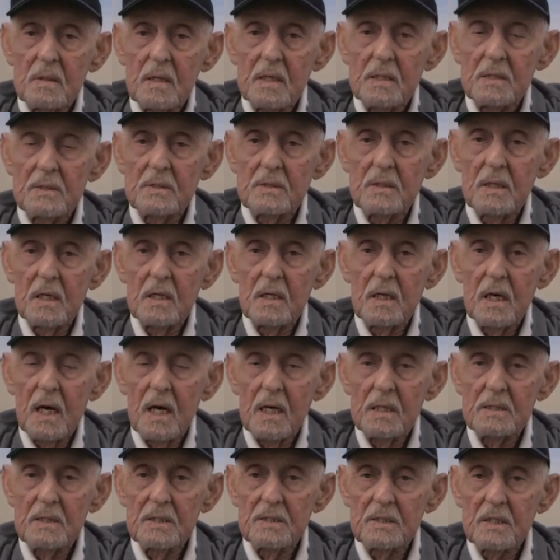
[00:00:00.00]
I, uh,
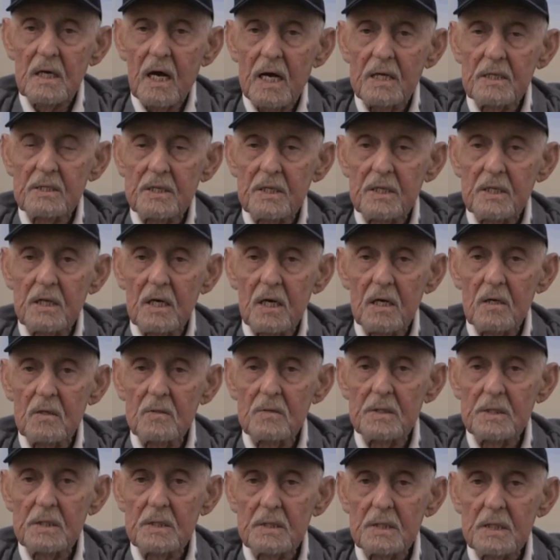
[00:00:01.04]
I decided to
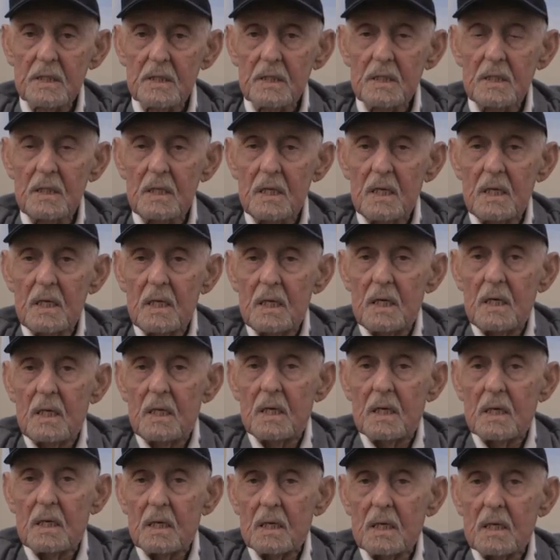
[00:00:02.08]
go, and uh,
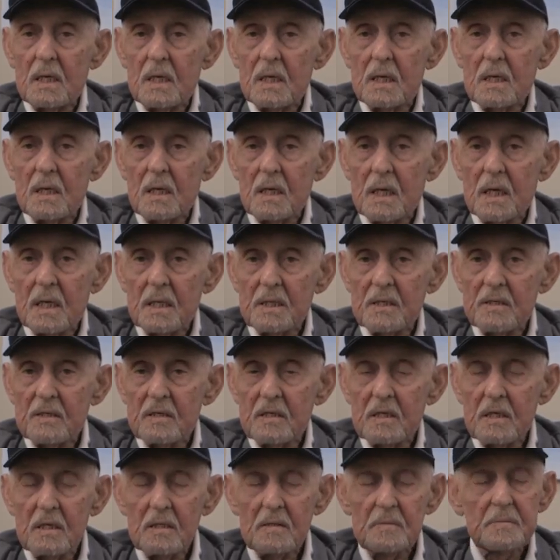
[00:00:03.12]
uh on
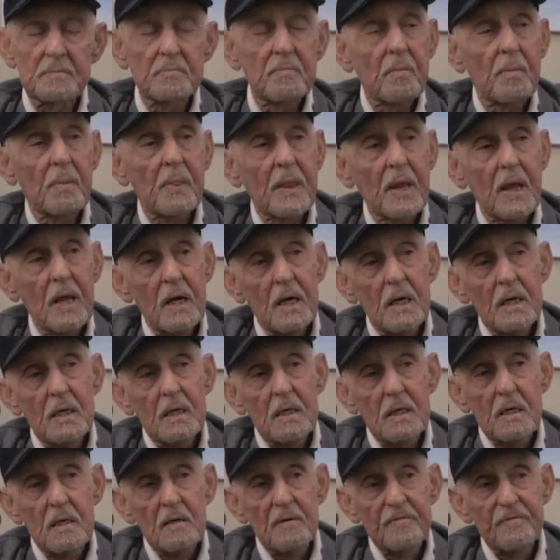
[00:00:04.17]
uh,
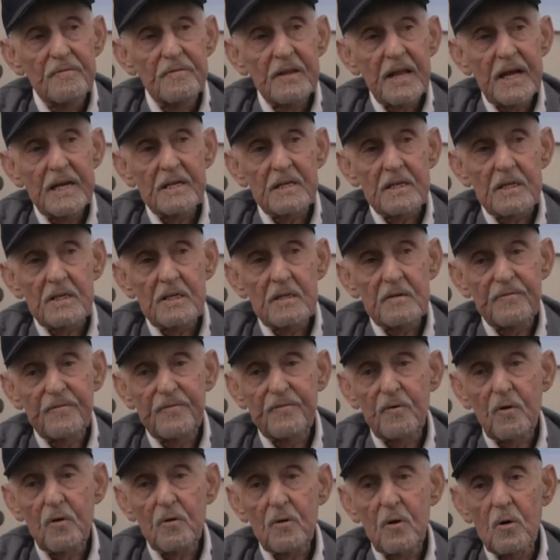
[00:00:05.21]
flight
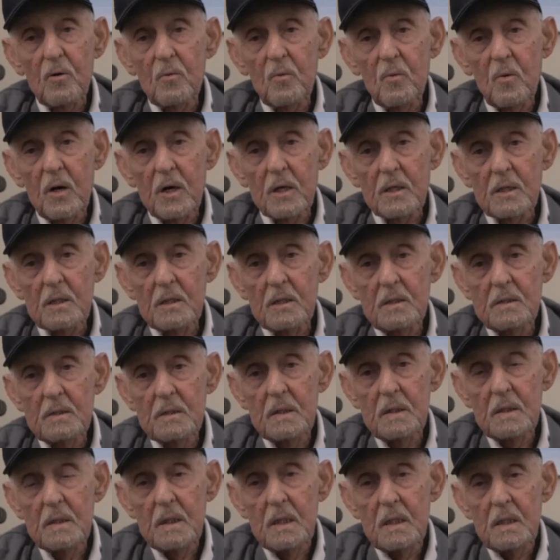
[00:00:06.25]
401,
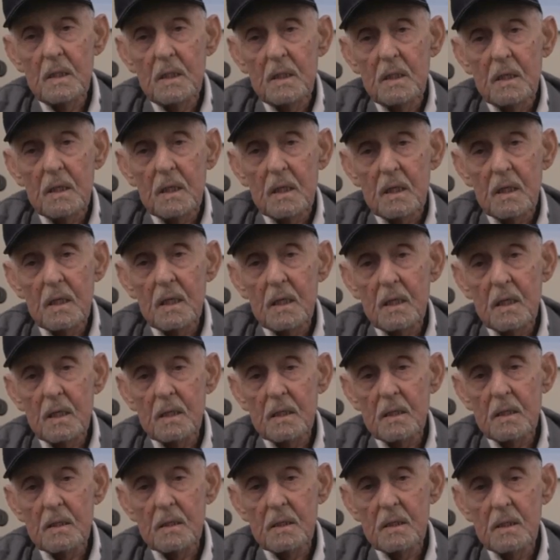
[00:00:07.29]

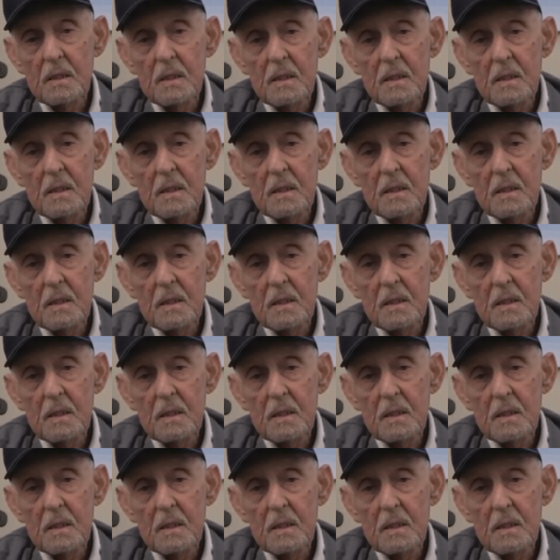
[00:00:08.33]
uh,